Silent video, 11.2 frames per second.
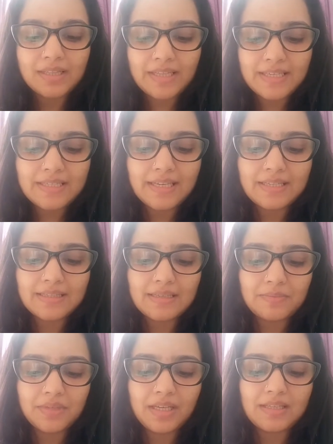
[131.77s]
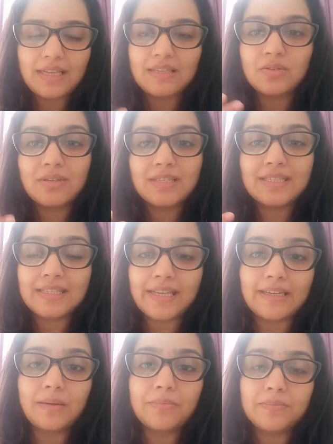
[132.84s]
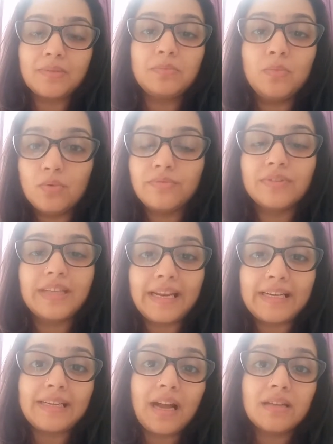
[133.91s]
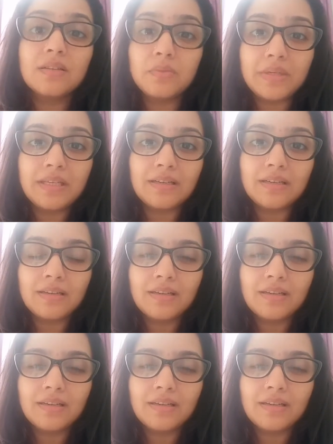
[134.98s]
This is something that is going to set up the mood for the entire week.